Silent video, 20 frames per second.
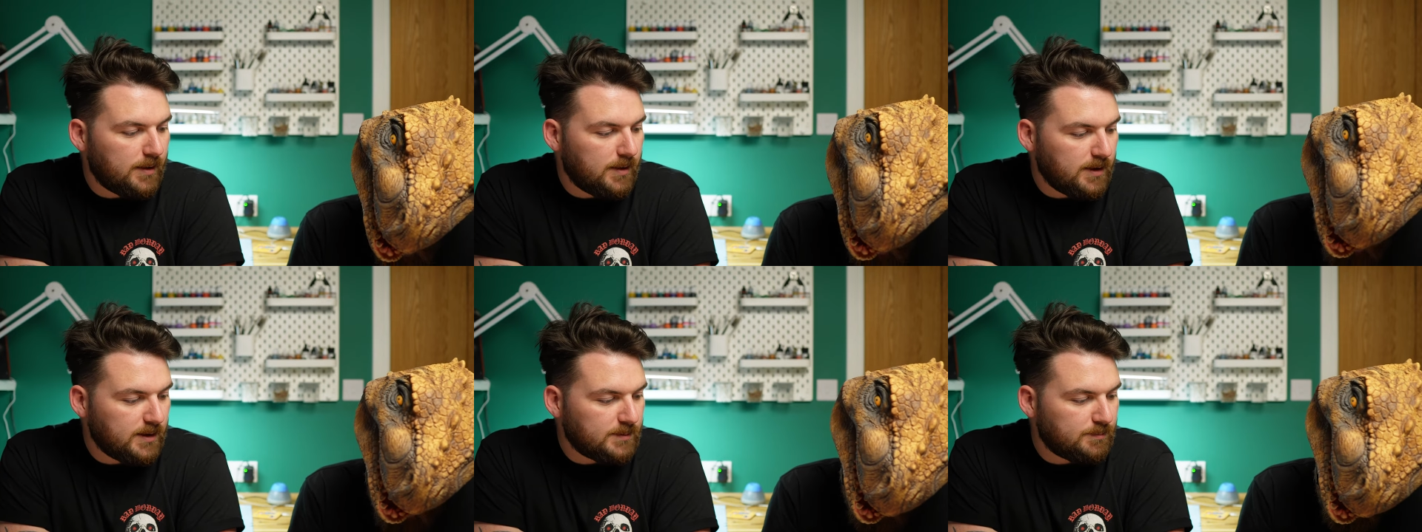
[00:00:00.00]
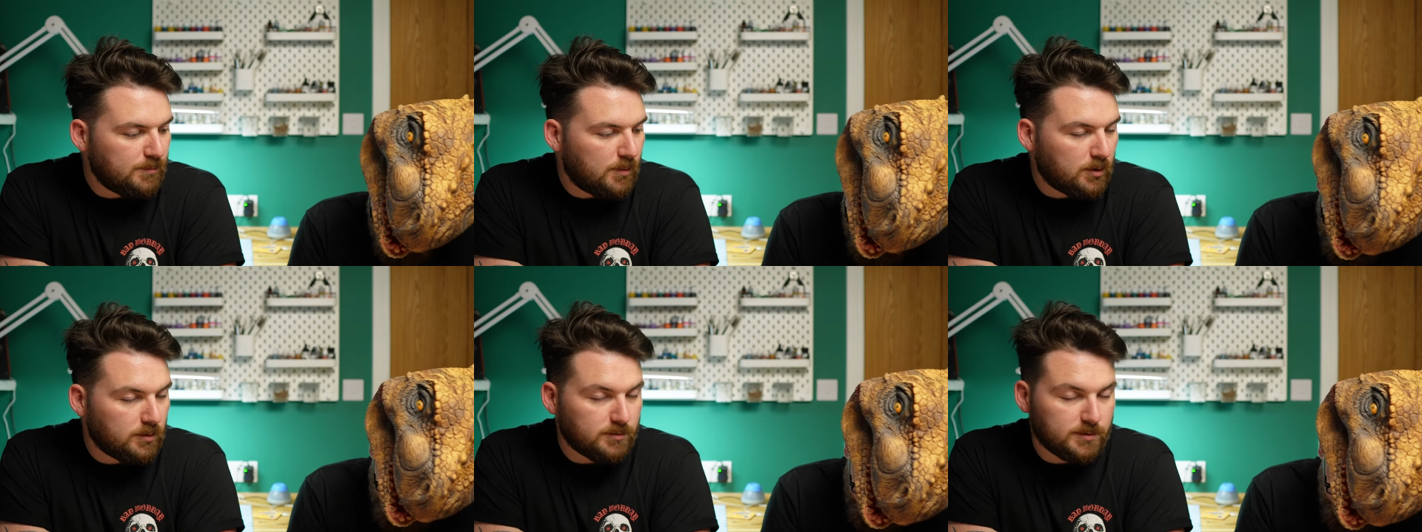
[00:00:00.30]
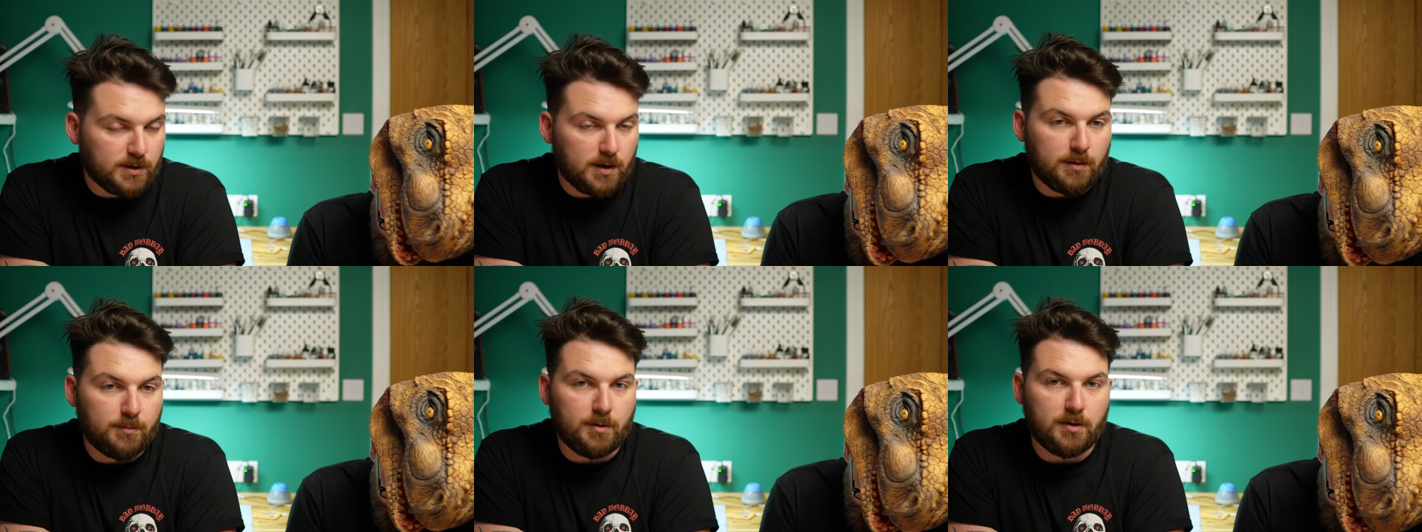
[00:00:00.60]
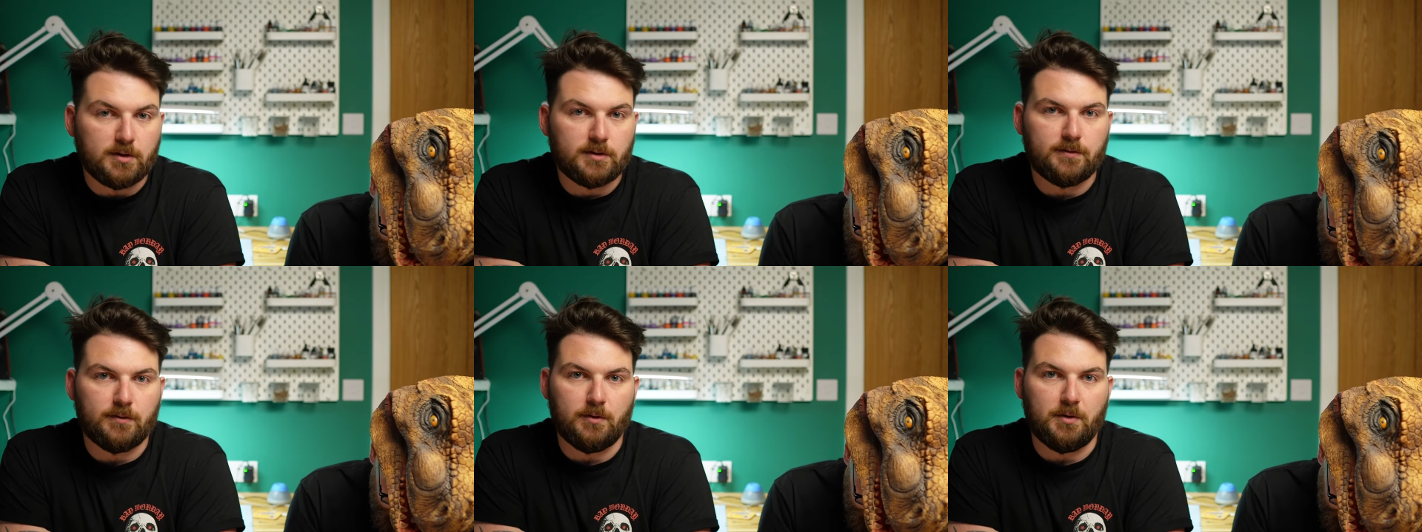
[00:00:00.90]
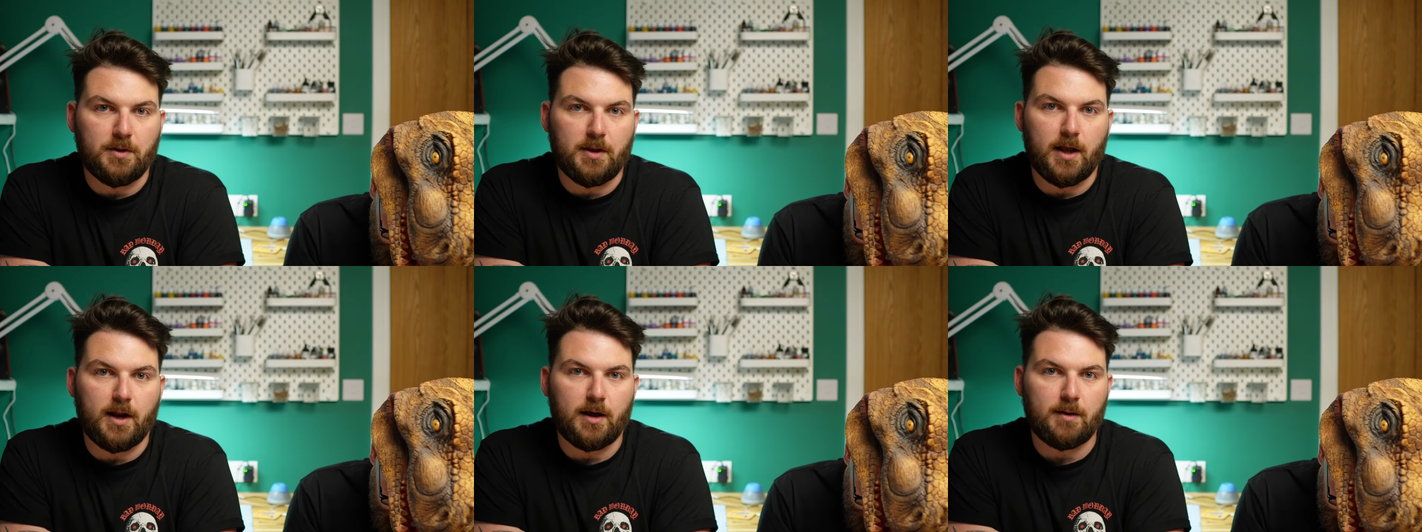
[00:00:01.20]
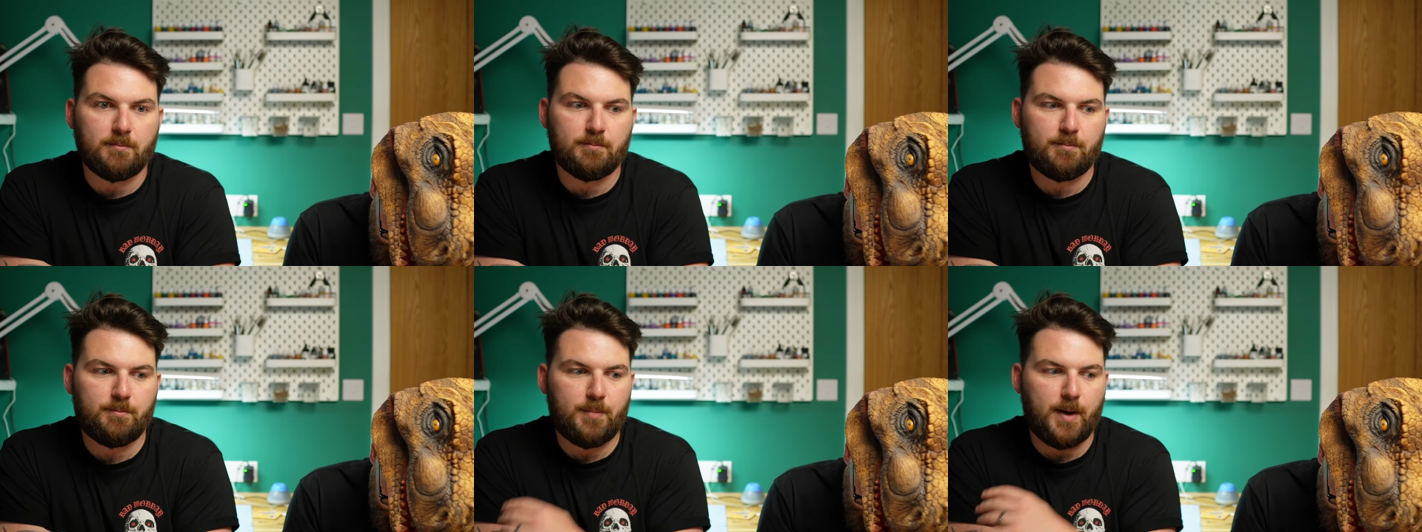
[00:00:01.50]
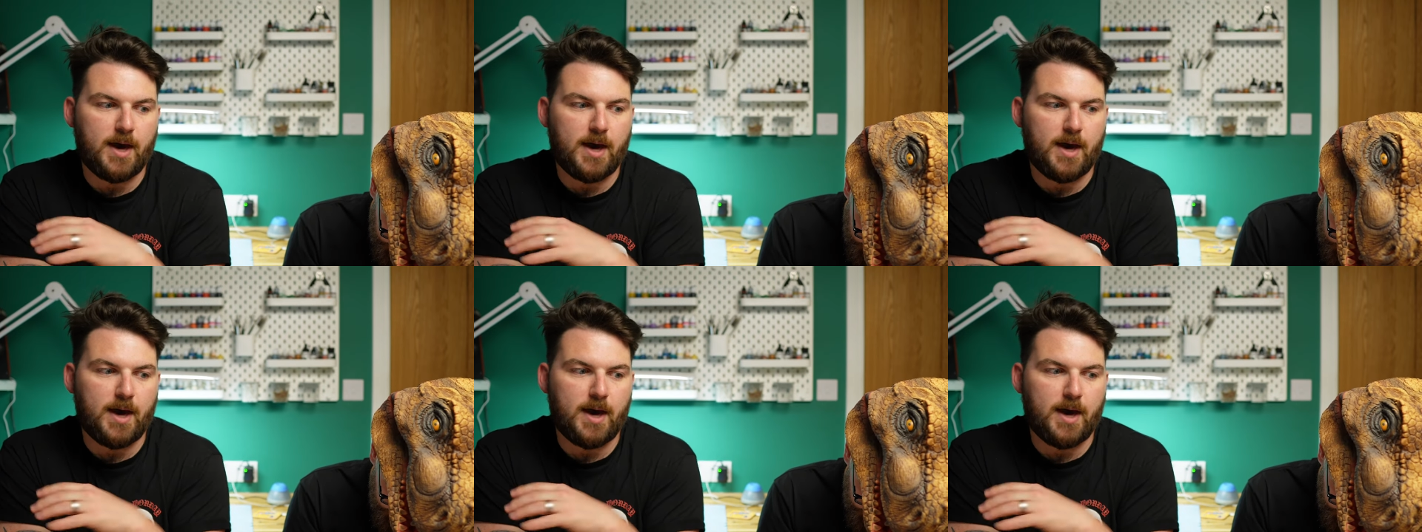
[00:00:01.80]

these models are beautiful, and they're like